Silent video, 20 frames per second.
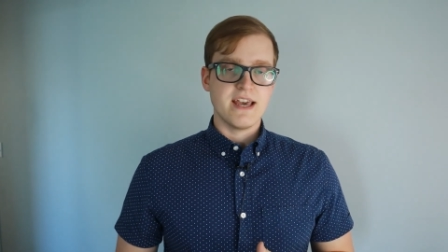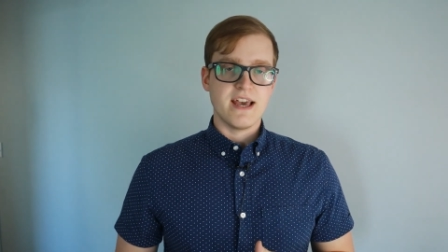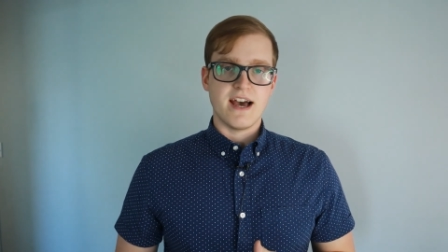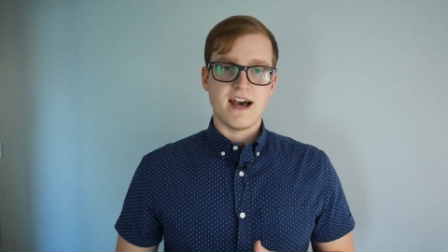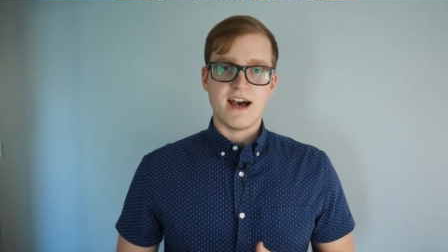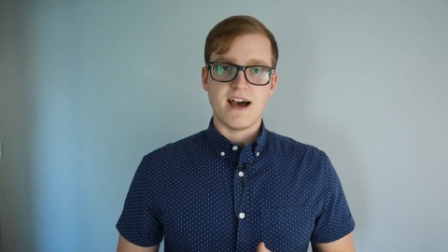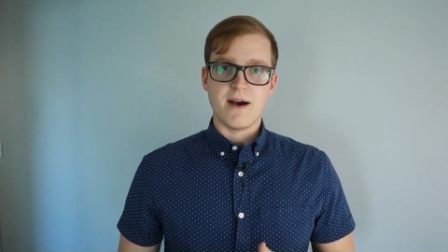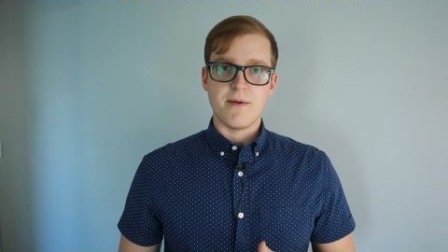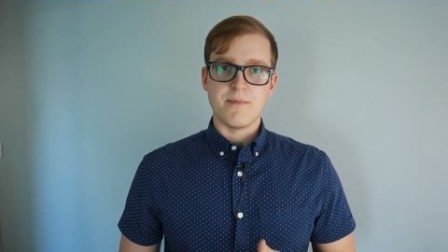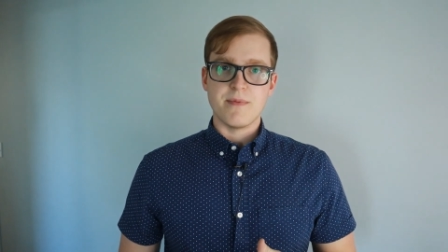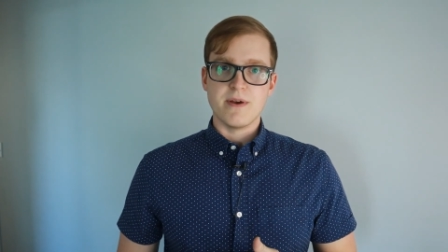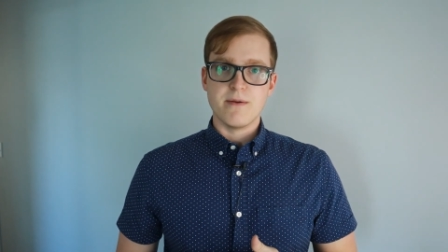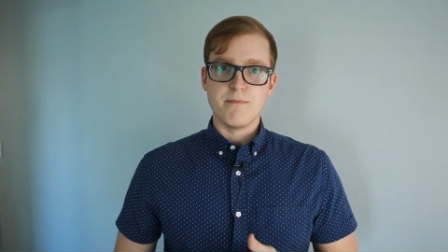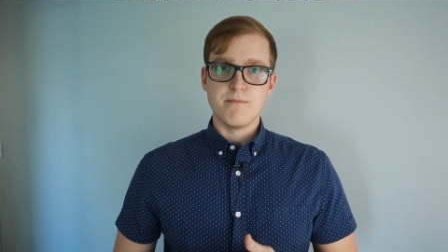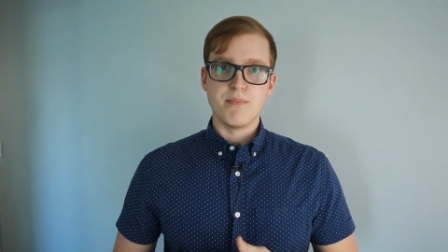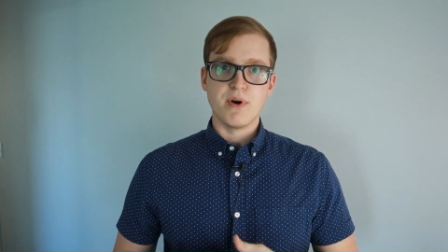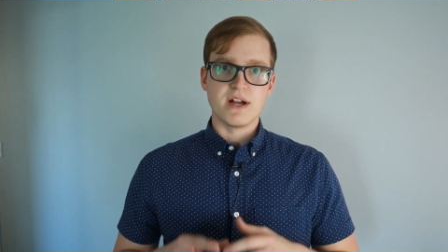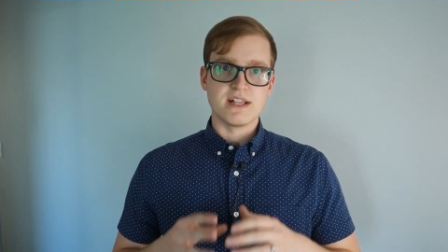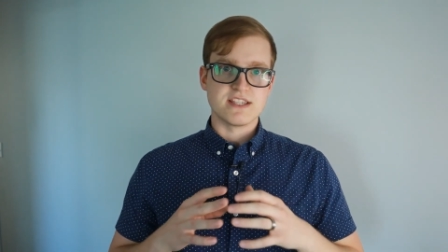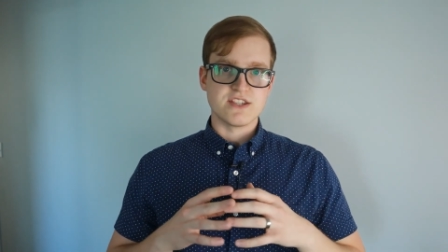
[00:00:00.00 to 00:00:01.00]
Um,
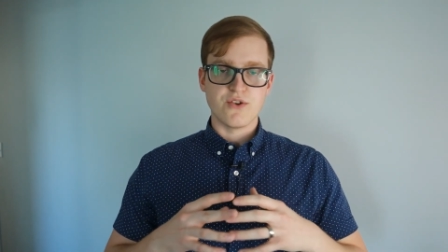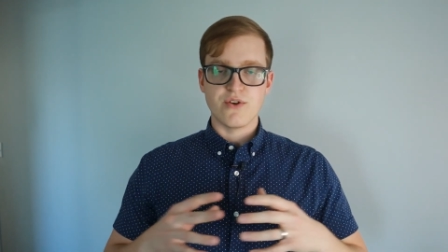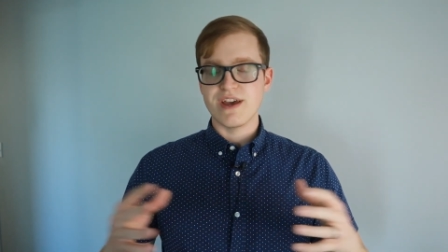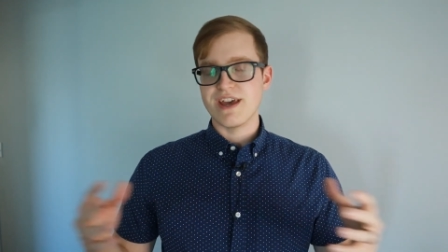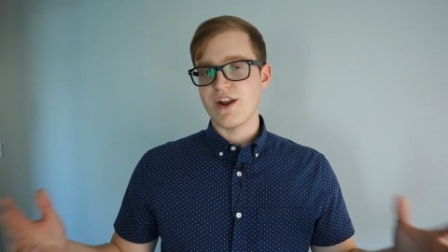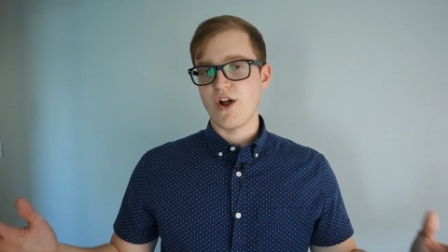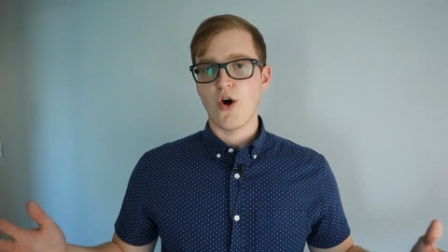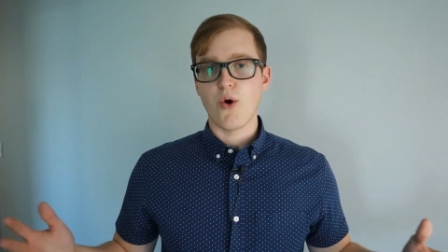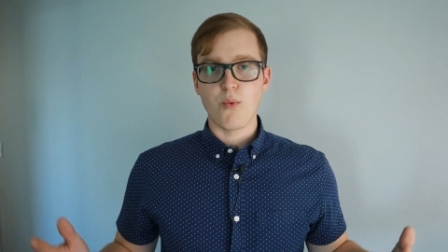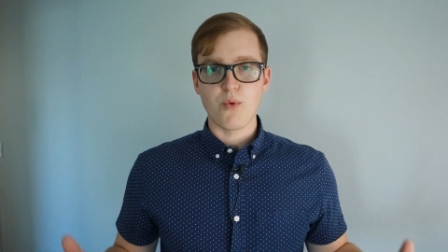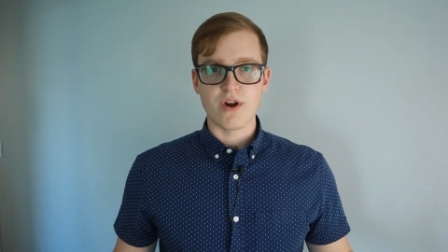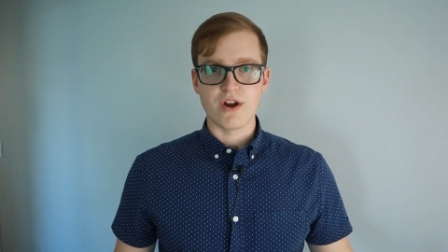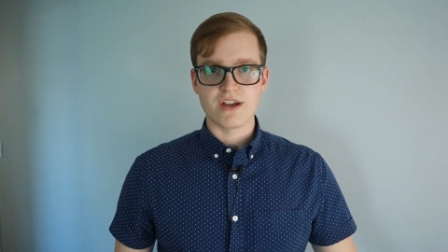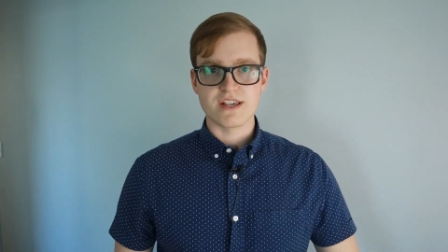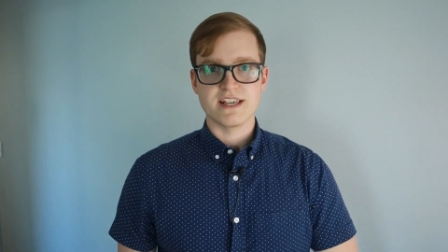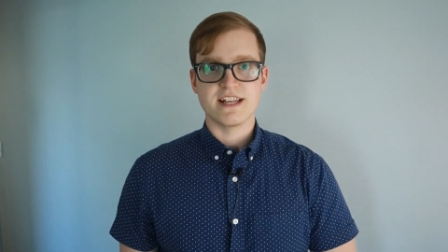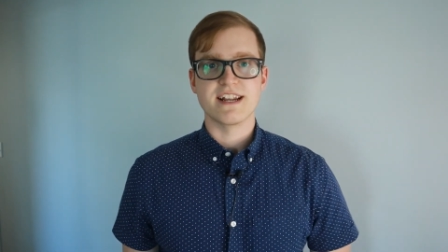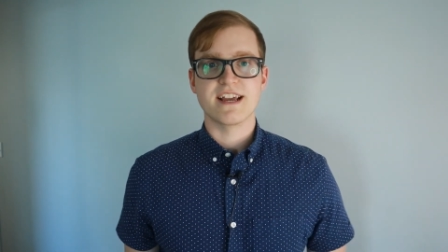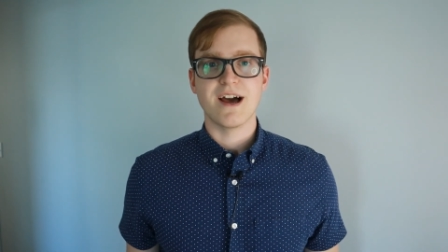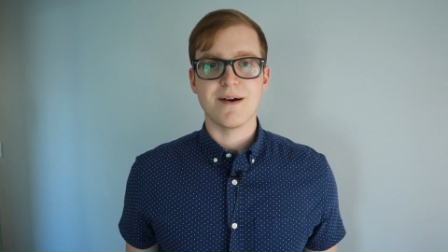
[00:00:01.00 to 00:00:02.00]
but so it all
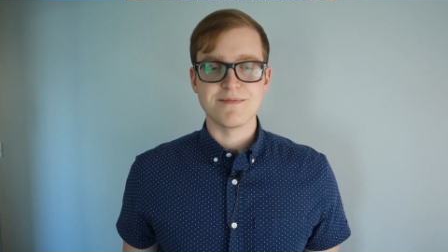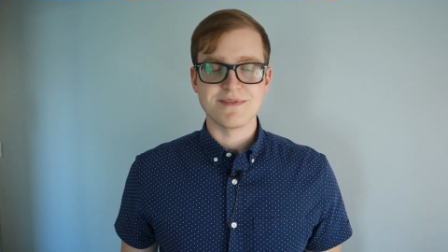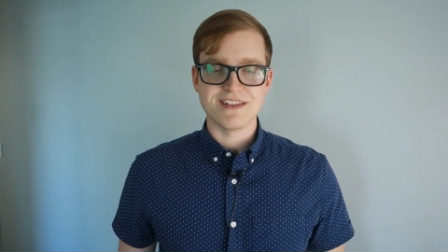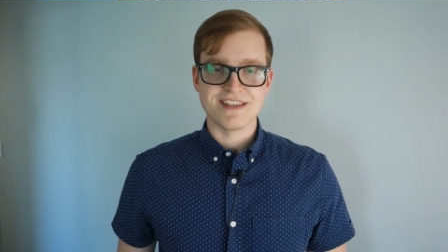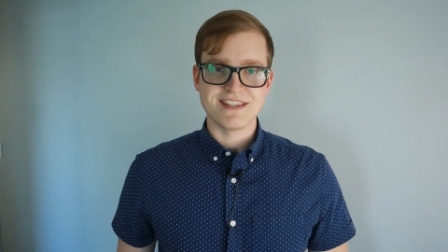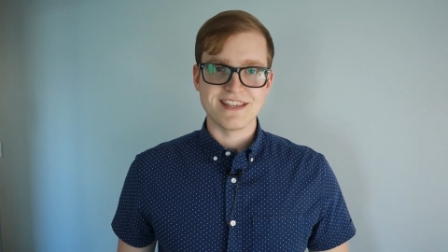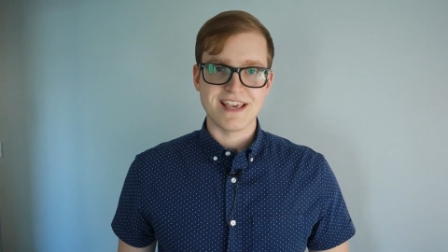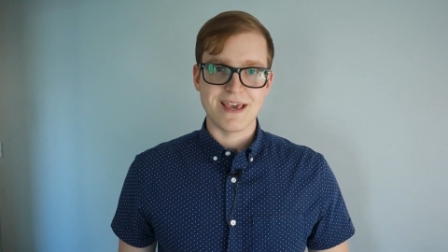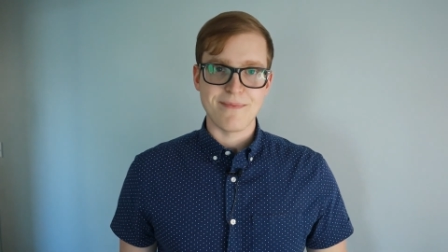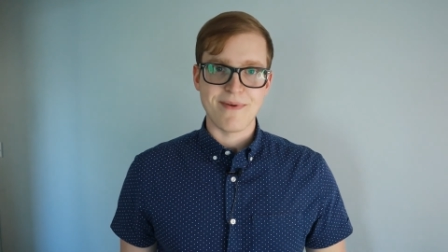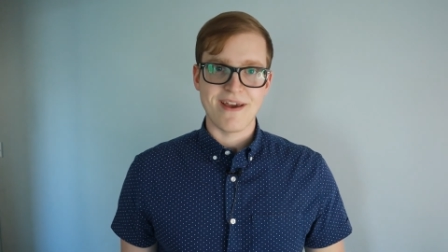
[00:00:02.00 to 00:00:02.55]
works and it comes to the same